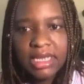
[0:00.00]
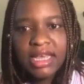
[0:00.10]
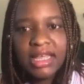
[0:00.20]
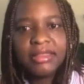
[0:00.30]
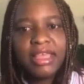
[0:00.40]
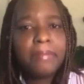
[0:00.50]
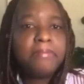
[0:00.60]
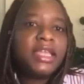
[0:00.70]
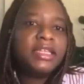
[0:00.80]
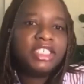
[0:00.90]
There are
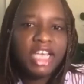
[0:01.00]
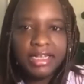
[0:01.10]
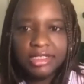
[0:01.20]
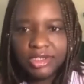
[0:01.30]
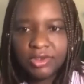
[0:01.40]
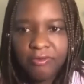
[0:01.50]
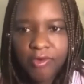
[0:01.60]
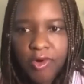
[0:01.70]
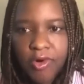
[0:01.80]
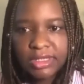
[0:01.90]
many challenges, of
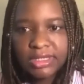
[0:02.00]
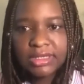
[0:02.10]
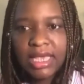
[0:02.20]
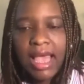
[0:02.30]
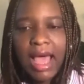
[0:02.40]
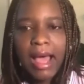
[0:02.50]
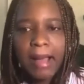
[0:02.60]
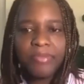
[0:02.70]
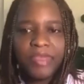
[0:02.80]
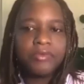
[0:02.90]
course,
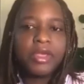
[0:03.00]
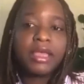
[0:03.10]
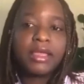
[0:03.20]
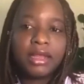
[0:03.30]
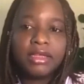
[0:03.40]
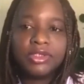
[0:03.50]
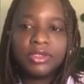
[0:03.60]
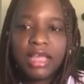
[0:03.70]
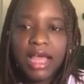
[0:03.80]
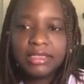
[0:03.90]
and we can get into
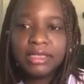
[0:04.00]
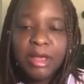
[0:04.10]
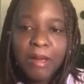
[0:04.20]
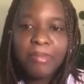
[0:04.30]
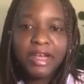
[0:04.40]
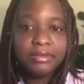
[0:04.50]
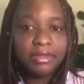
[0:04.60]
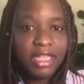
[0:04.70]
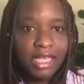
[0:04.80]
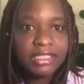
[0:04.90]
that, but
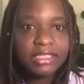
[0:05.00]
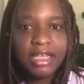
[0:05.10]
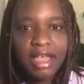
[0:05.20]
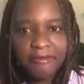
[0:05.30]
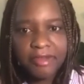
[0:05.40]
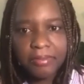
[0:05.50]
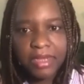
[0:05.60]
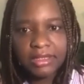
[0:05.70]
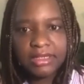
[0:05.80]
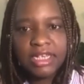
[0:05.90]
that's the
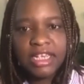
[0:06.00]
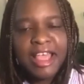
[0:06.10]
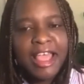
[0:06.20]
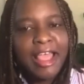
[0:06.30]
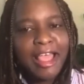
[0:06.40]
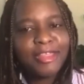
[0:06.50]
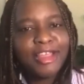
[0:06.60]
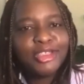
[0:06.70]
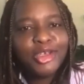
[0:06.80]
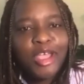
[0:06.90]
government. And
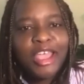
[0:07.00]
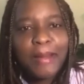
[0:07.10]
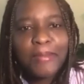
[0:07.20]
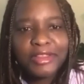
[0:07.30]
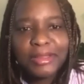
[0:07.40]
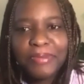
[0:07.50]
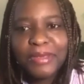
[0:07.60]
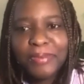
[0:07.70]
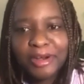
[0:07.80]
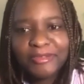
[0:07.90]
then talking about the
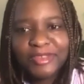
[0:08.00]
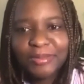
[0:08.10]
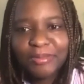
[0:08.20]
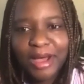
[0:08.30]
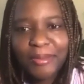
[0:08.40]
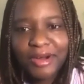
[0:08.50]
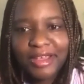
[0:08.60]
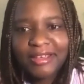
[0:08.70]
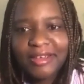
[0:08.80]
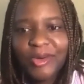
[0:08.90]
people of
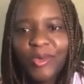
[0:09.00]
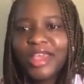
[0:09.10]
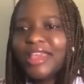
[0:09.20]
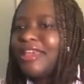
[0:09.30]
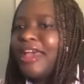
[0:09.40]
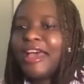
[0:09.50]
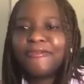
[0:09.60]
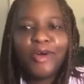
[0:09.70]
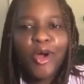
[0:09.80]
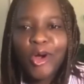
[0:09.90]
Zimbabwe, we have
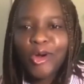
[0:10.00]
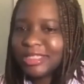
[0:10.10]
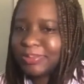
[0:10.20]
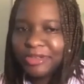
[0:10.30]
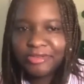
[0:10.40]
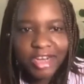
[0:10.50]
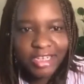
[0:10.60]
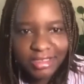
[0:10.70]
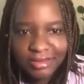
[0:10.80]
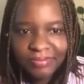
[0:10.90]
always been
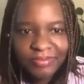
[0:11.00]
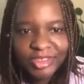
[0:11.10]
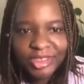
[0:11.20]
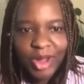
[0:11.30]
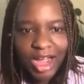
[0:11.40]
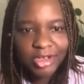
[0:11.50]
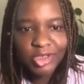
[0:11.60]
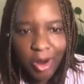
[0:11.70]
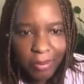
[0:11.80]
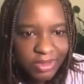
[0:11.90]
ready to
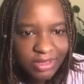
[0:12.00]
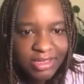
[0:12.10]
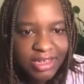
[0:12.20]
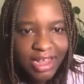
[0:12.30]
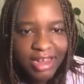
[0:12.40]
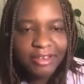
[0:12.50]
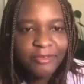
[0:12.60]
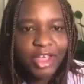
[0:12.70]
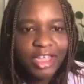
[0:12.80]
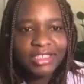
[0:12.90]
adopt and
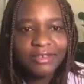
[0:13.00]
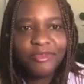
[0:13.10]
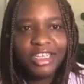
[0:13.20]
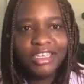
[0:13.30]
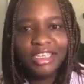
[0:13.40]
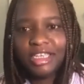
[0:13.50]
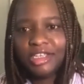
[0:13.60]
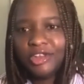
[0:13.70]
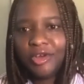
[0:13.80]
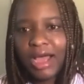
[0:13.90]
effectively,
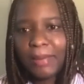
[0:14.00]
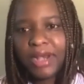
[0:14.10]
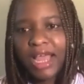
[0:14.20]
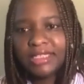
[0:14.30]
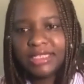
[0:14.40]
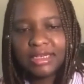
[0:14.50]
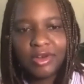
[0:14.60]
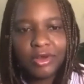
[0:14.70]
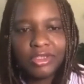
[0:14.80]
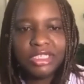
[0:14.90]
you know, apply
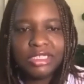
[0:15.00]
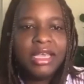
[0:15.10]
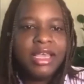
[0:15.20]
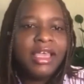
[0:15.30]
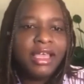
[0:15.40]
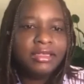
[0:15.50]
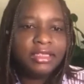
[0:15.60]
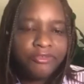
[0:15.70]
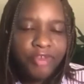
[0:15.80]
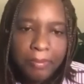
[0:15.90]
technology in
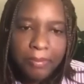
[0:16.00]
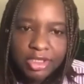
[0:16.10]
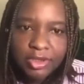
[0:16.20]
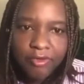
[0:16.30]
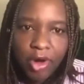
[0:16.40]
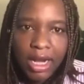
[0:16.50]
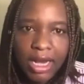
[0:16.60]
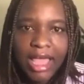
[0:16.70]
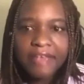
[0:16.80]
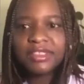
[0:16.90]
different parts of our
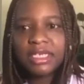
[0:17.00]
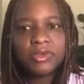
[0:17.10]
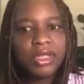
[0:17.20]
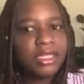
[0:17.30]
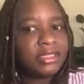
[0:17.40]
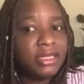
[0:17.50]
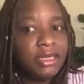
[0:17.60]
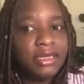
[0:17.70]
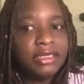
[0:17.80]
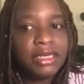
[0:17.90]
lives, as well as in
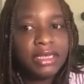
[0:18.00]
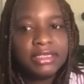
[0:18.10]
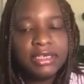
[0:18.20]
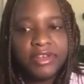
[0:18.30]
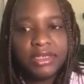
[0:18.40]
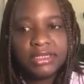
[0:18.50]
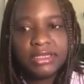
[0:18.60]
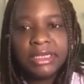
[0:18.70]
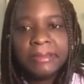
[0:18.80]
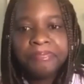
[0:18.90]
learning activities.
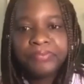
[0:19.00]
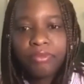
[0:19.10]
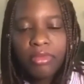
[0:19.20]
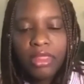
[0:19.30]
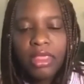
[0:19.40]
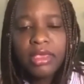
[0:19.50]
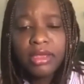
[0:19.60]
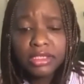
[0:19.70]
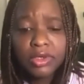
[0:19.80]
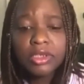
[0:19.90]
It
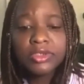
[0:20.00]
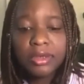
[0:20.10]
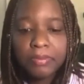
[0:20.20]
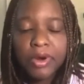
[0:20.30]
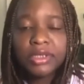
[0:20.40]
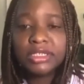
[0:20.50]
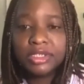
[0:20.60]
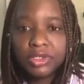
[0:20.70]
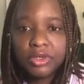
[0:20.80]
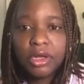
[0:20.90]
is also important
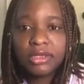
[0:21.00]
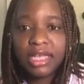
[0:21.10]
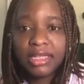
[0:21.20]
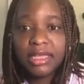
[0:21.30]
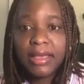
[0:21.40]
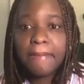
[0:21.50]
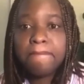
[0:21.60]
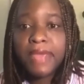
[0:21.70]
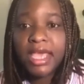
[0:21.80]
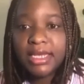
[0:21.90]
to note that there are
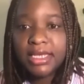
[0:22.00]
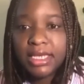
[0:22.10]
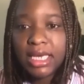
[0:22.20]
many